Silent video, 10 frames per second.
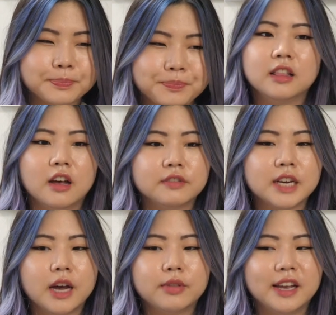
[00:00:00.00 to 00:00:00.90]
I loved
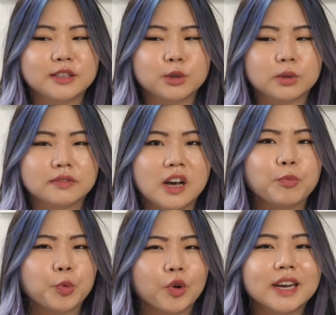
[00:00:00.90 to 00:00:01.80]
how they sort of
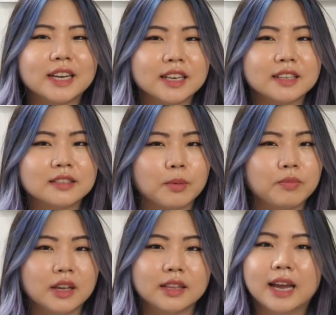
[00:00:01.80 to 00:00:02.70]
upgraded
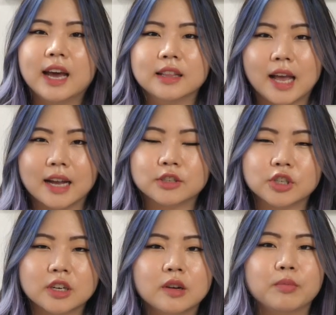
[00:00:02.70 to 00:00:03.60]
something they had last
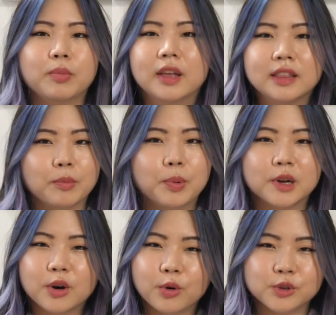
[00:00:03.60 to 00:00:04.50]
year and like
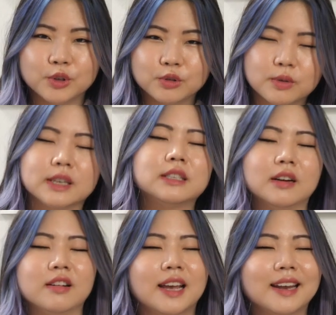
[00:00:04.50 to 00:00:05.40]
put a whole new twist
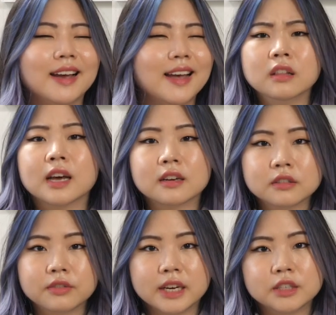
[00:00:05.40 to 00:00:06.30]
on it. A lot of
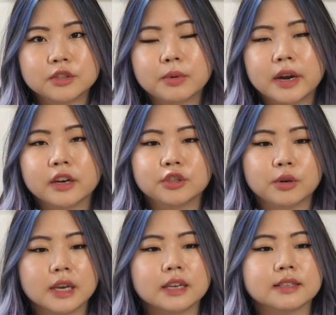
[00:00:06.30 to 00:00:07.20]
the ready-to-wear
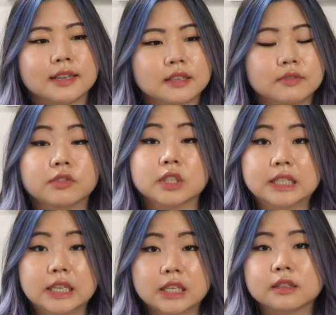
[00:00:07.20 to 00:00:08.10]
showcase lots of different
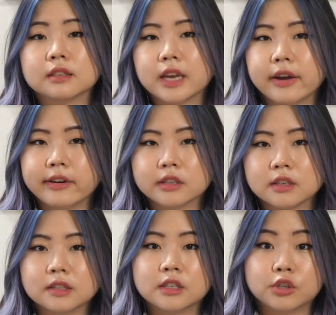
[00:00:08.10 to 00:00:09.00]
scenes and
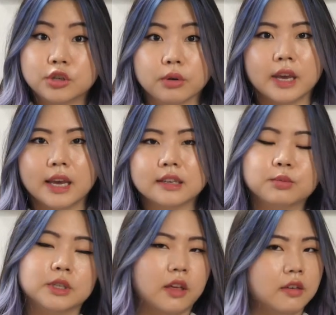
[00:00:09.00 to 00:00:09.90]
characters to
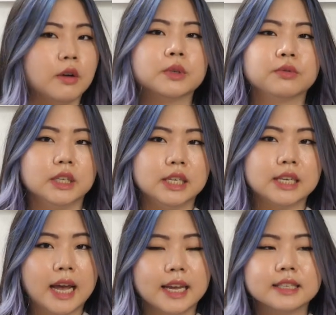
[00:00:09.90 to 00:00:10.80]
showcase, which I thought was really
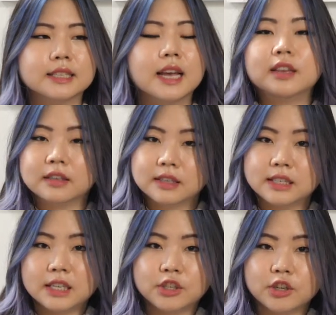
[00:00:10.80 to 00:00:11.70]
nice. There's a
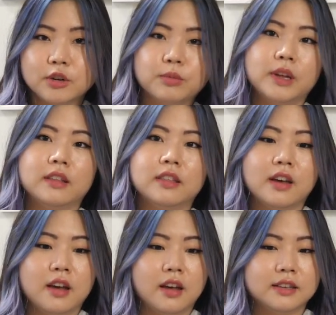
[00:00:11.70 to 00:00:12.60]
t-shirt with
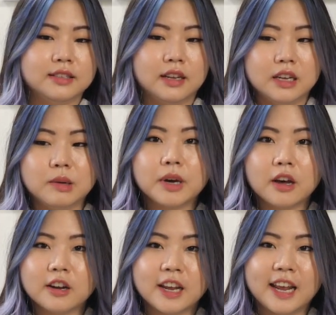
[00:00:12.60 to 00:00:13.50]
Zeniba
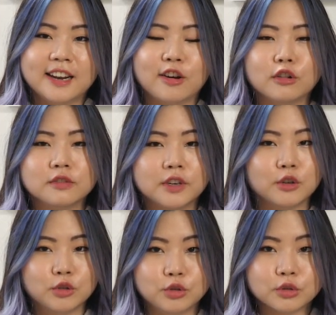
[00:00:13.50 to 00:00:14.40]
on it, and all of
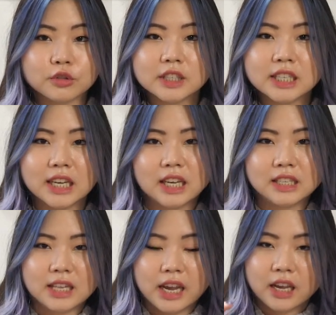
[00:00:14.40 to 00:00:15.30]
her jewelry
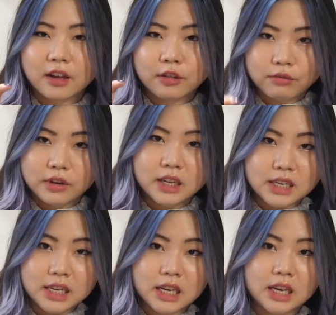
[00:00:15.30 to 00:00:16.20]
is like
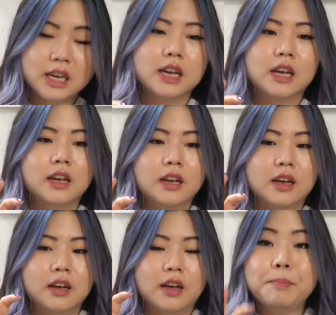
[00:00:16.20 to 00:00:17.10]
3D
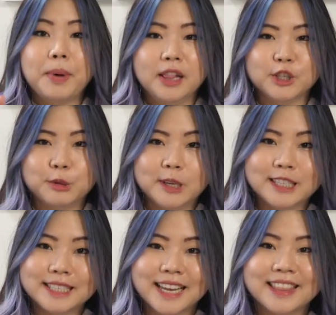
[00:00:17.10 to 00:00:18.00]

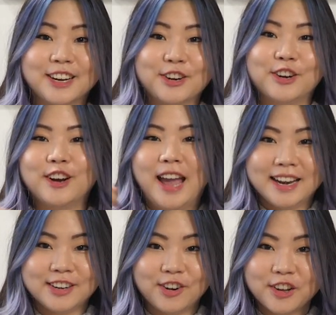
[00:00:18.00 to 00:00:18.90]
embellishments that are
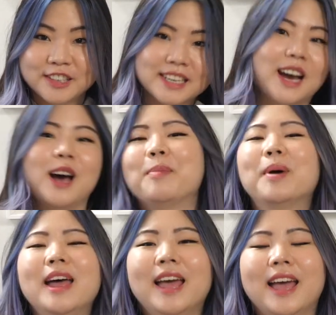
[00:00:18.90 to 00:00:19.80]
added on top,
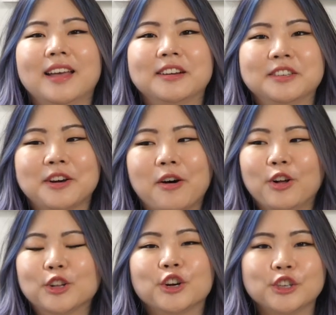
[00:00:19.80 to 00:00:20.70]
and
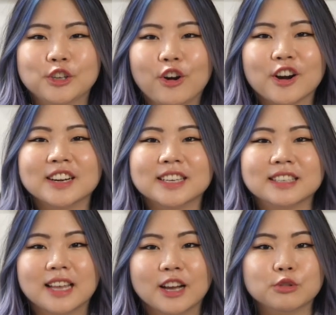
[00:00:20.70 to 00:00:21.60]
all her yarn
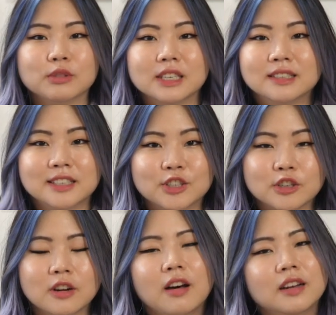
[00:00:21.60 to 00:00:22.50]
is actually
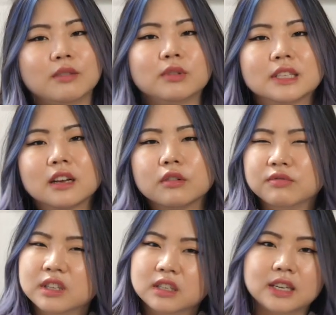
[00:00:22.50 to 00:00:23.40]
stitched on. It was like a
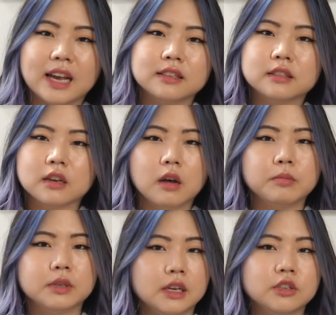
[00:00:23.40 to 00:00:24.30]
really nice
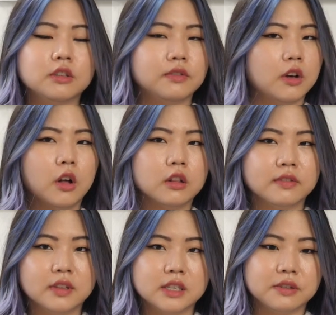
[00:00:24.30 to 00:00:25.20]
combination of all
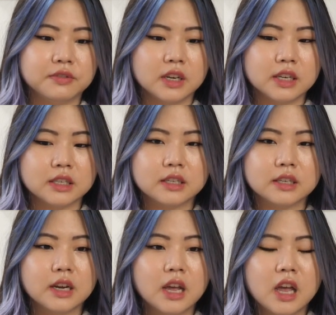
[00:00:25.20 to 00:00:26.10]
of the
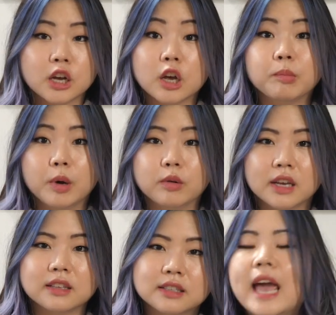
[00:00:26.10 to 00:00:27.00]
different
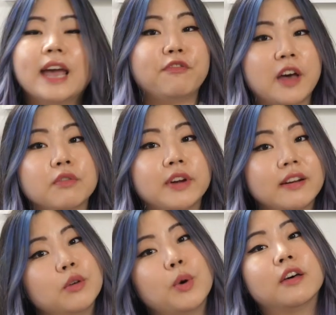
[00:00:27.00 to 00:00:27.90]
components. It felt
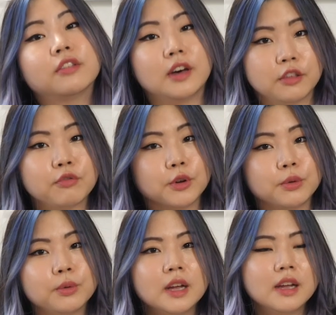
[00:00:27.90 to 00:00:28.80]
very well thought
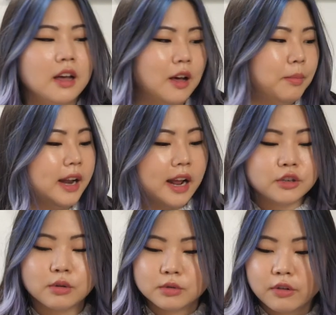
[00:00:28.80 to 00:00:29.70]
through. And I
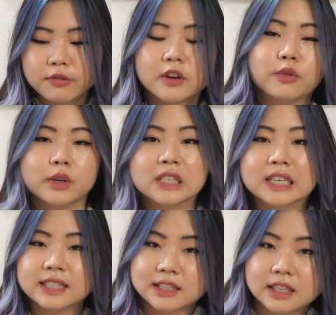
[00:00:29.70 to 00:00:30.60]
don't know if they're going to
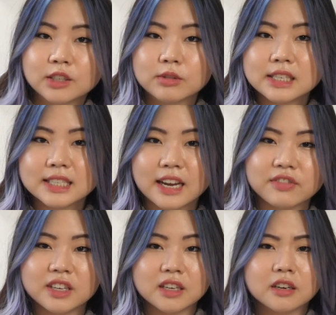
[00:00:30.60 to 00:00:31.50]
continue this
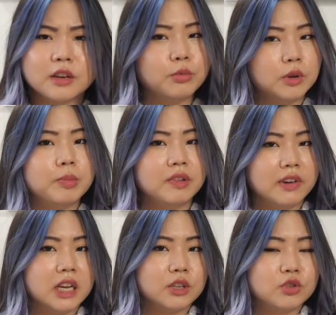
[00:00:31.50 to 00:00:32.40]
every year. It will be
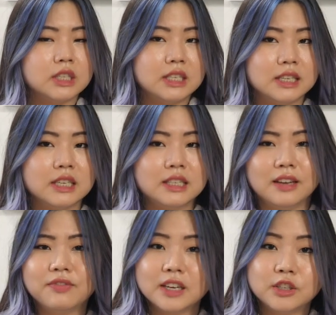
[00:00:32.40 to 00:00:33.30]
very interesting to
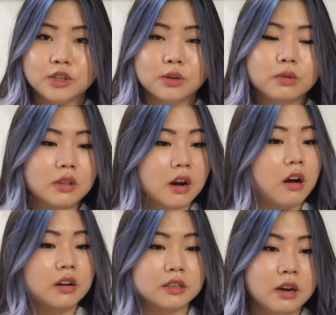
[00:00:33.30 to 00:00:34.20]
see if they do. There
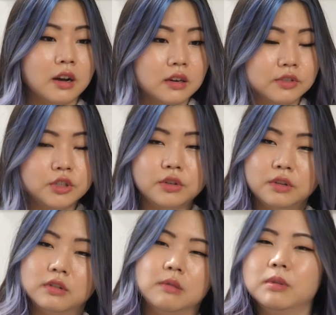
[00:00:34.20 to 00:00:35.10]
are a ton of
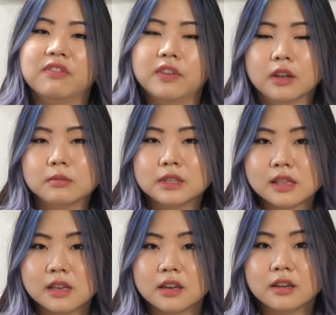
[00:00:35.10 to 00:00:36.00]
Studio Ghibli films
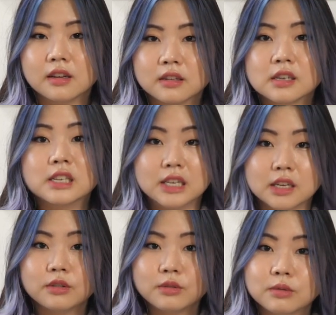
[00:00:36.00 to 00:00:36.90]
that they could
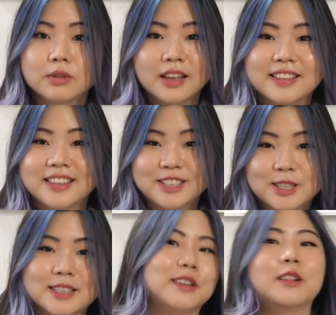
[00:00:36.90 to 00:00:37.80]
continue
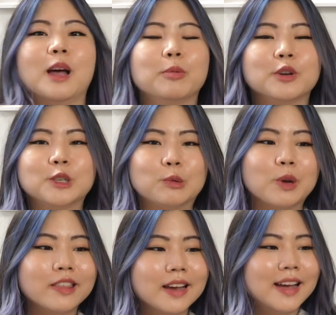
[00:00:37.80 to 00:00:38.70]
this collaboration with.